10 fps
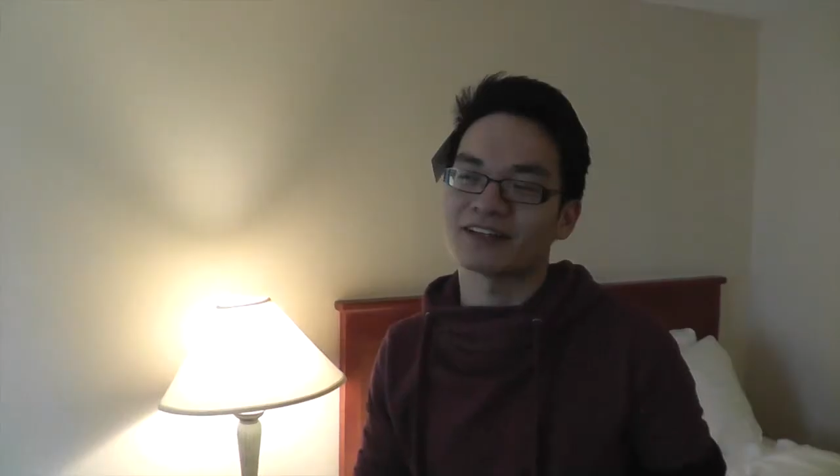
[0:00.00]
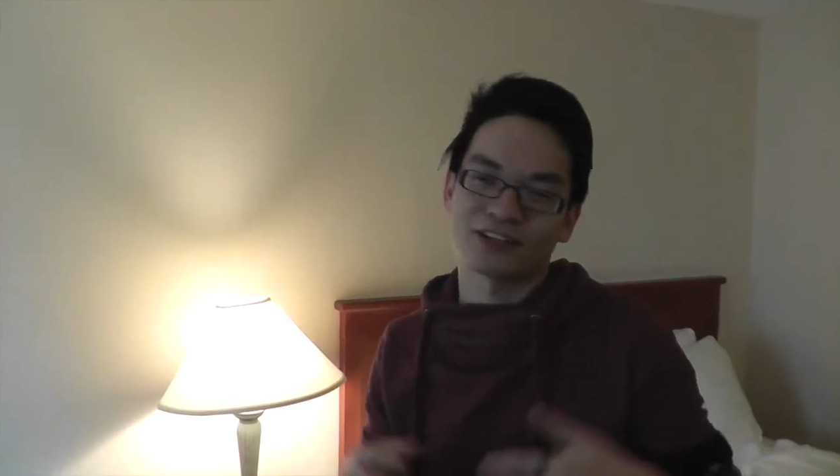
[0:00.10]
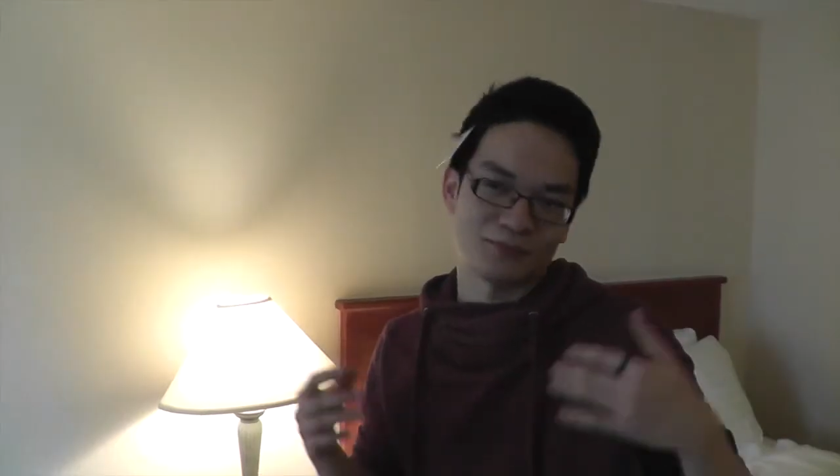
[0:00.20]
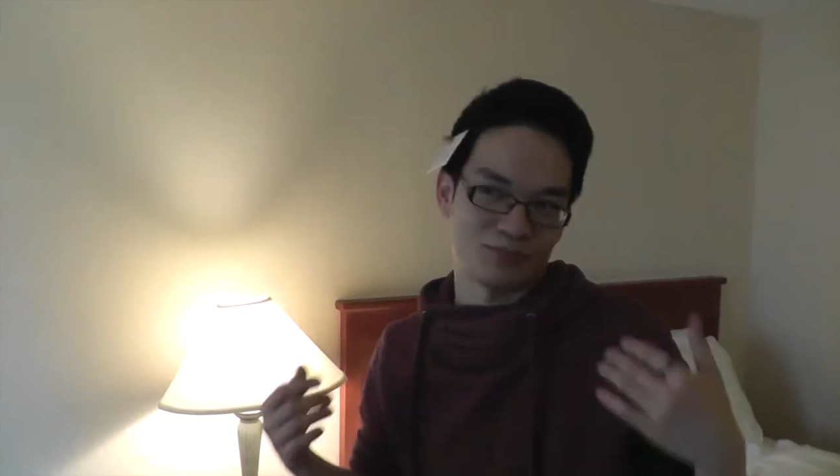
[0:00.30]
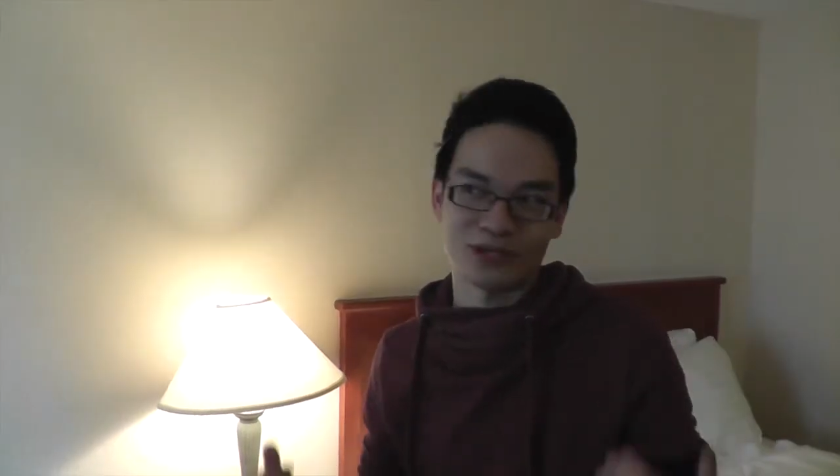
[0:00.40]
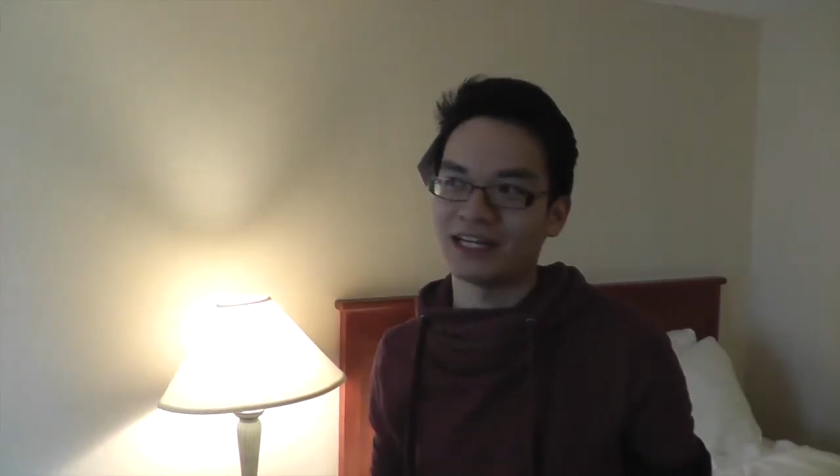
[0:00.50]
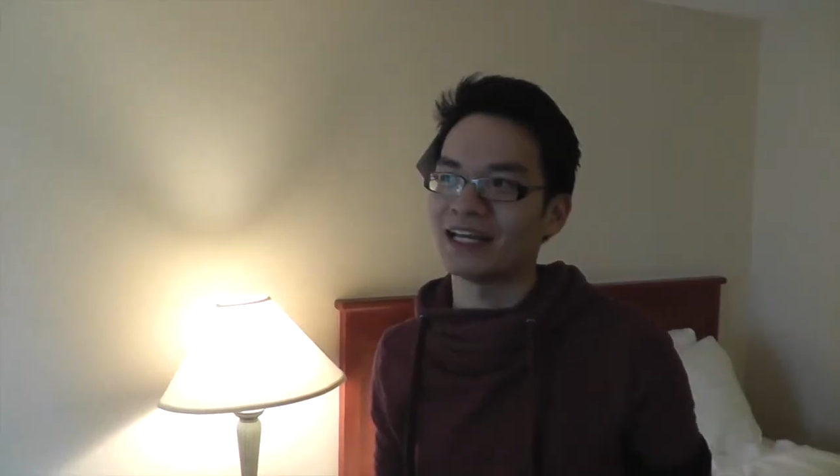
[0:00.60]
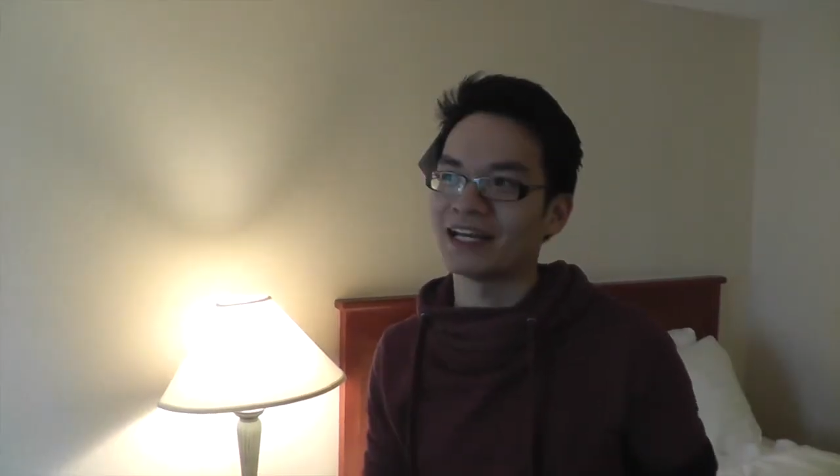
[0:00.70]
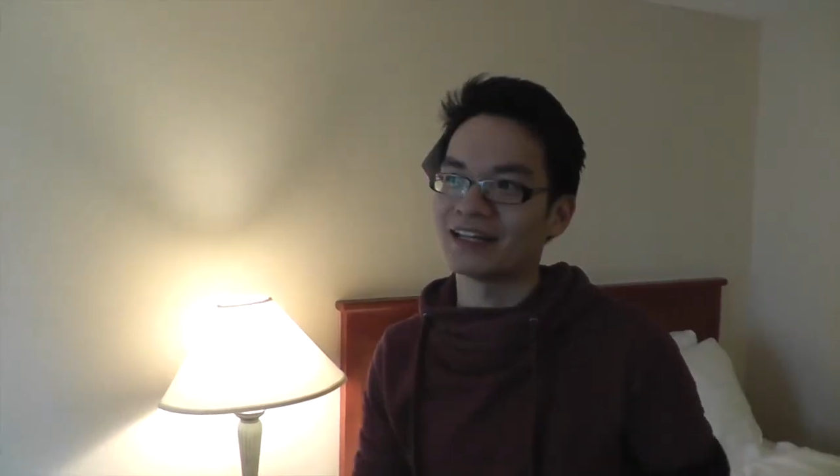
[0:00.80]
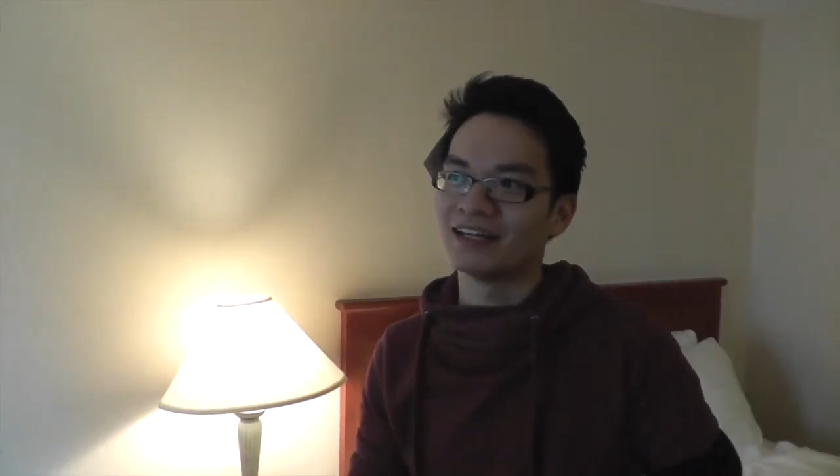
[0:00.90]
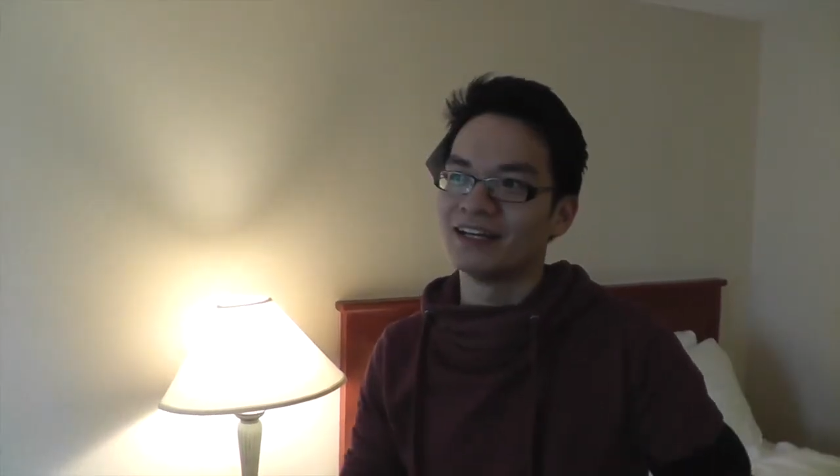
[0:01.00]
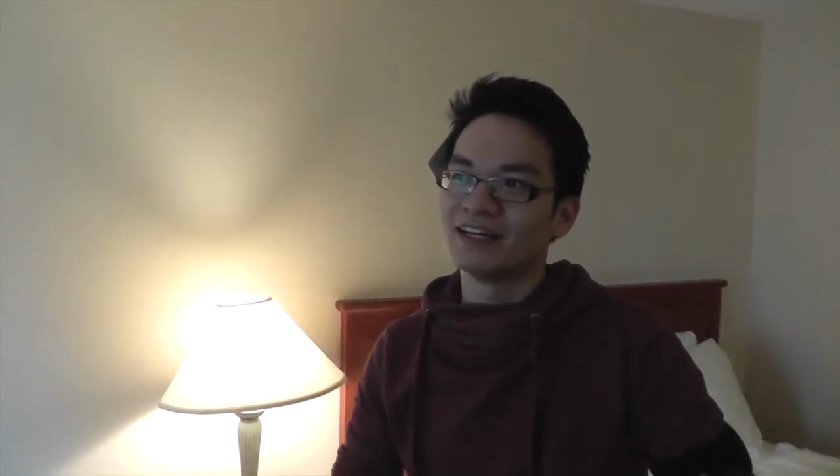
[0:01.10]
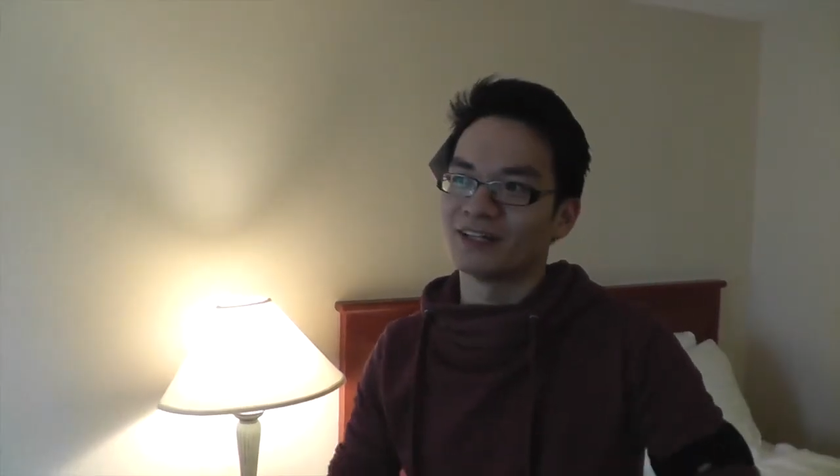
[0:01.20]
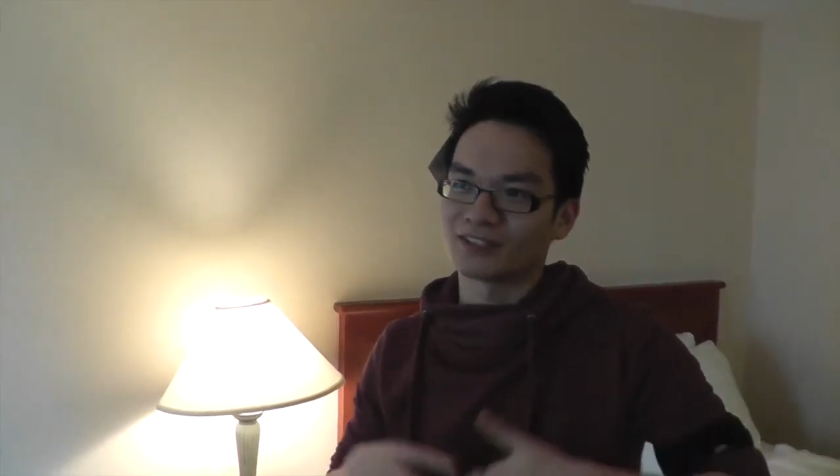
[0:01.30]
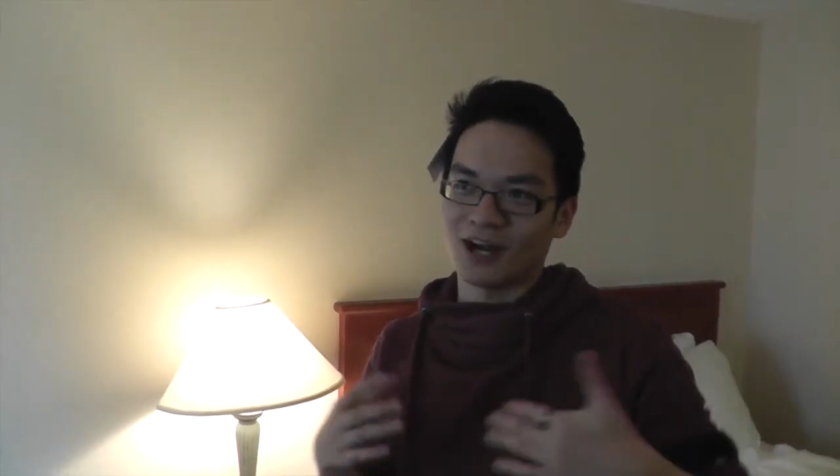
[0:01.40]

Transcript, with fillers: There's breeding, there's